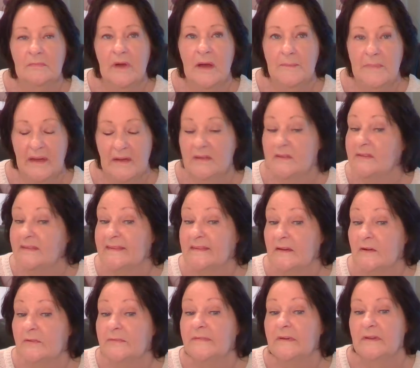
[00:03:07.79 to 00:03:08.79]
about
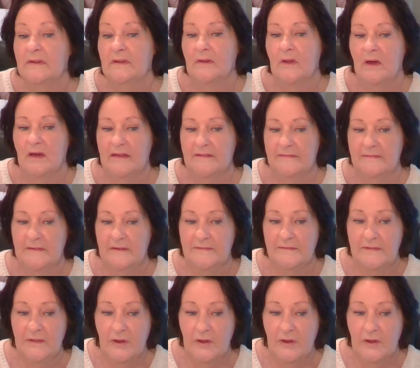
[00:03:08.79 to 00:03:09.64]
yourself in life, if